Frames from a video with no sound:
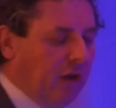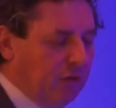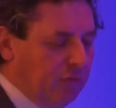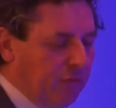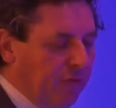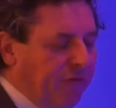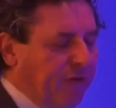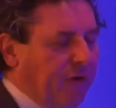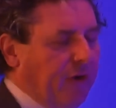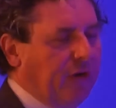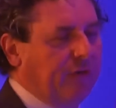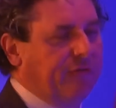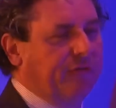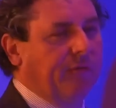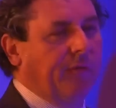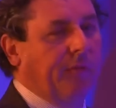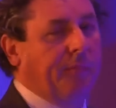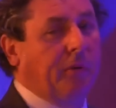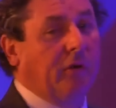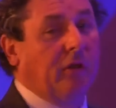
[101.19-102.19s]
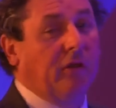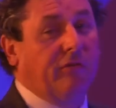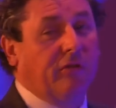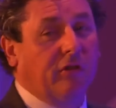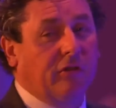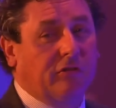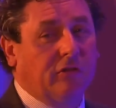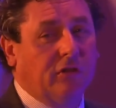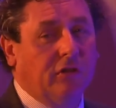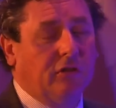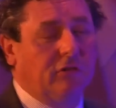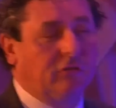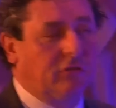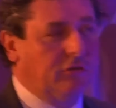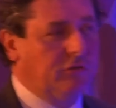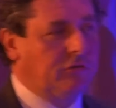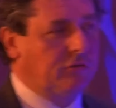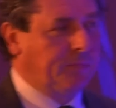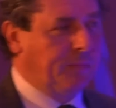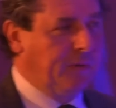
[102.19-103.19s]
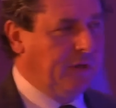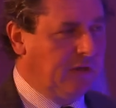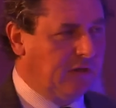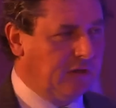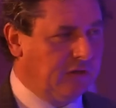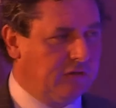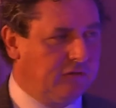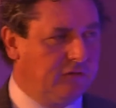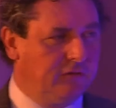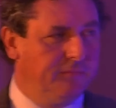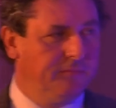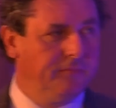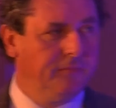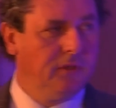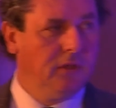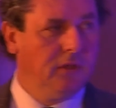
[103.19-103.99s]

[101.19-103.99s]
as we've heard from the previous two speakers.